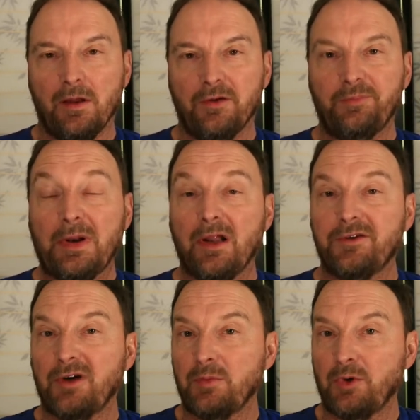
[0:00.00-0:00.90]
spent a lot
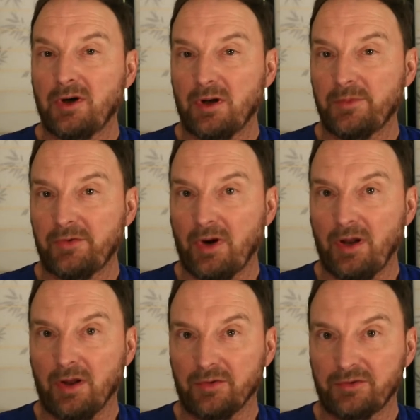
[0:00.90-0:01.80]
of time working on my
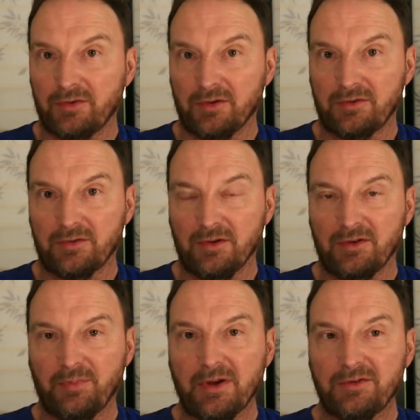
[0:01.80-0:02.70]
radios. It's
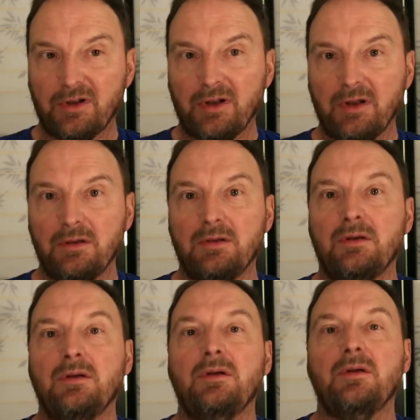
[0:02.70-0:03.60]
it's basically
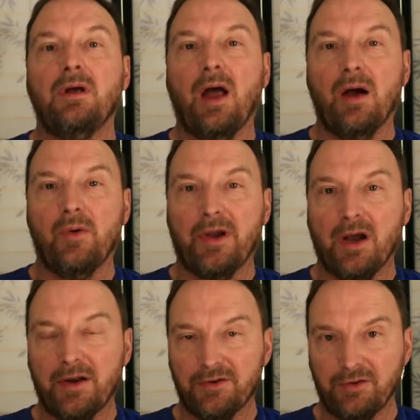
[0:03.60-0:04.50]
how I
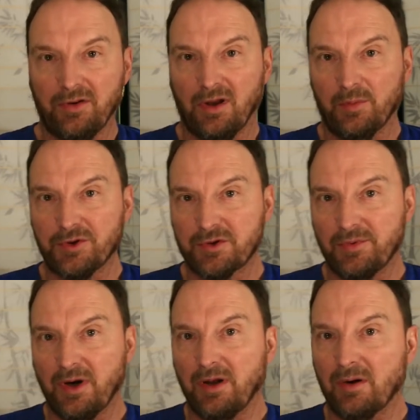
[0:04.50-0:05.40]
got into the amateur
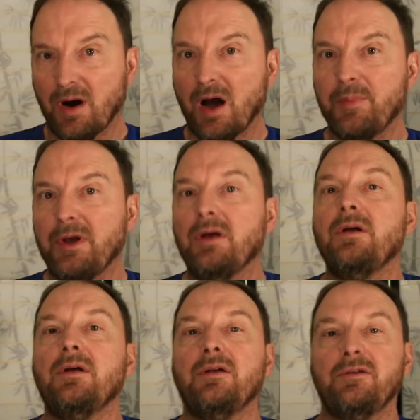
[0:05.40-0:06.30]
radio hobby
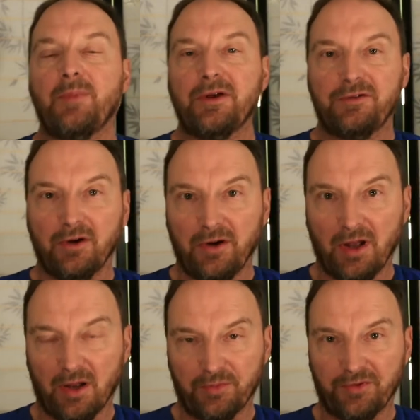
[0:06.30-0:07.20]
is by
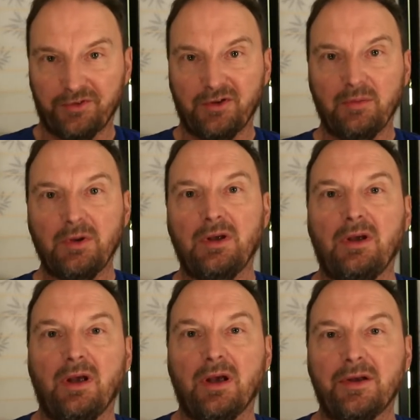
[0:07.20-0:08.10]
starting out with
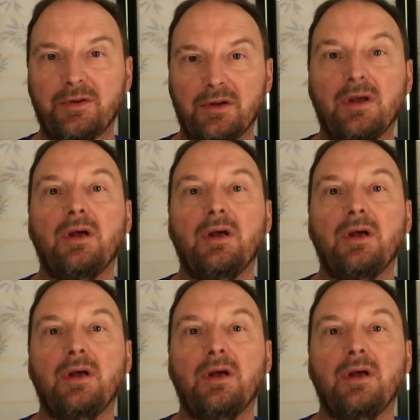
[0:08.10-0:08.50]
CB. And